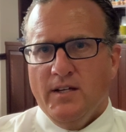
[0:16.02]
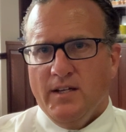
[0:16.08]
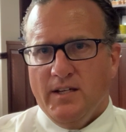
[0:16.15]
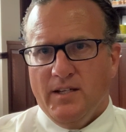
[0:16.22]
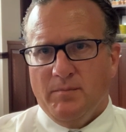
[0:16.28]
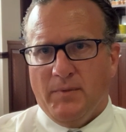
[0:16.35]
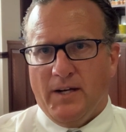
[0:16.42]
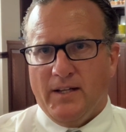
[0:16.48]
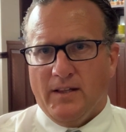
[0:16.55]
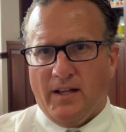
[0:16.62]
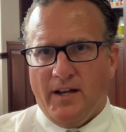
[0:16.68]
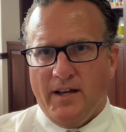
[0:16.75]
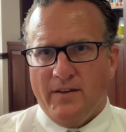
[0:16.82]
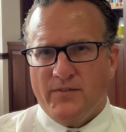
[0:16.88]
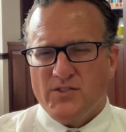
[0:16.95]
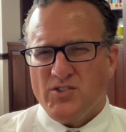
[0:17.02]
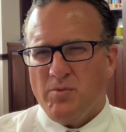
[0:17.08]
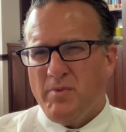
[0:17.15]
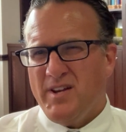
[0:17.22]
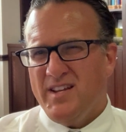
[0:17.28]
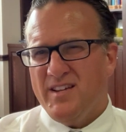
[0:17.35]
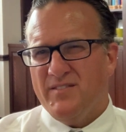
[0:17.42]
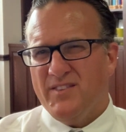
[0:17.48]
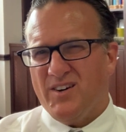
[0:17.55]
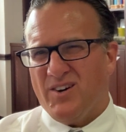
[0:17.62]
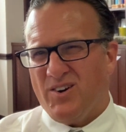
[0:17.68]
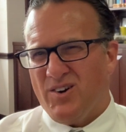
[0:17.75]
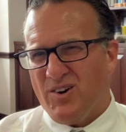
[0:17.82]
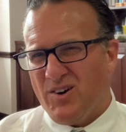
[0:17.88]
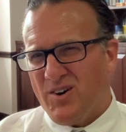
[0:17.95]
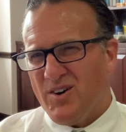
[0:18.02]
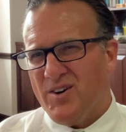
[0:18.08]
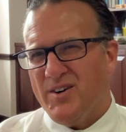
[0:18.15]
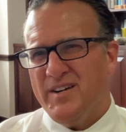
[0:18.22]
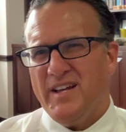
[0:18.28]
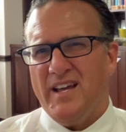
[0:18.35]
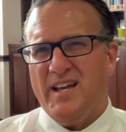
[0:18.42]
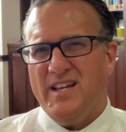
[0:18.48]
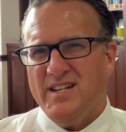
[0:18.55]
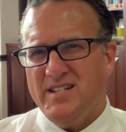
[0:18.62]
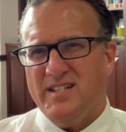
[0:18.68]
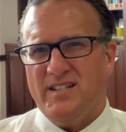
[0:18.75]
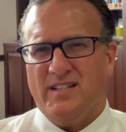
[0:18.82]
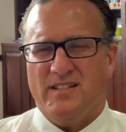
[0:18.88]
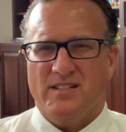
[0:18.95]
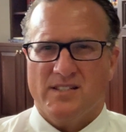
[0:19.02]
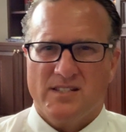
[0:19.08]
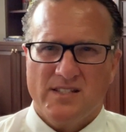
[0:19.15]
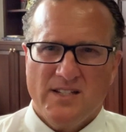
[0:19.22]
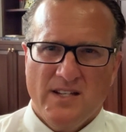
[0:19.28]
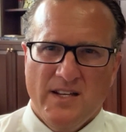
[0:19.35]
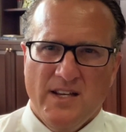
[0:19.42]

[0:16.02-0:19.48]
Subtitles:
in my life, so many of the hard endings